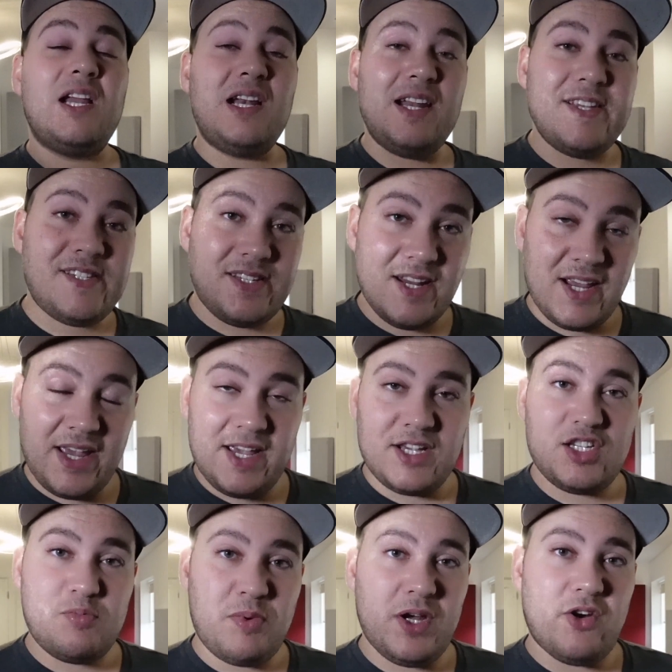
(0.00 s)
listening
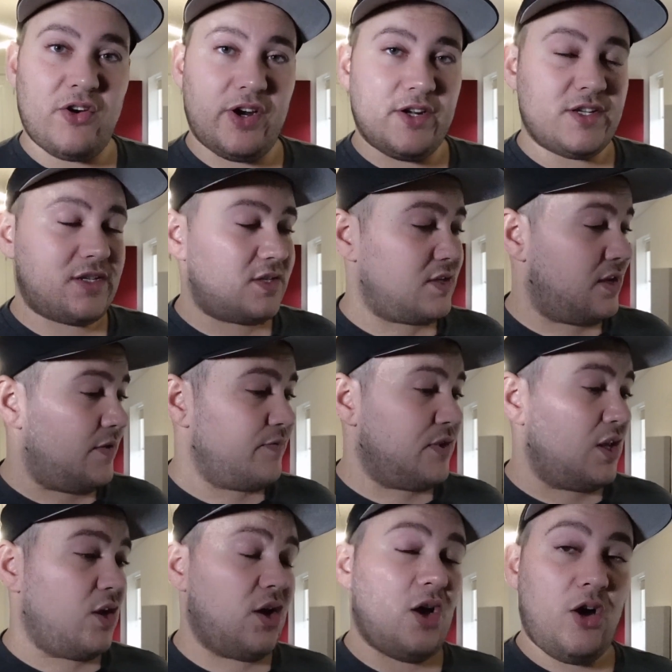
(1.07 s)
experience
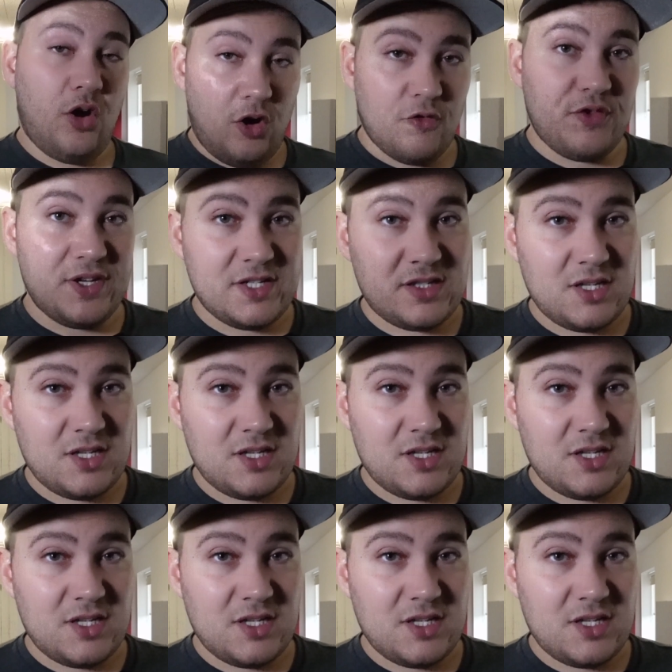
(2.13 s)
of this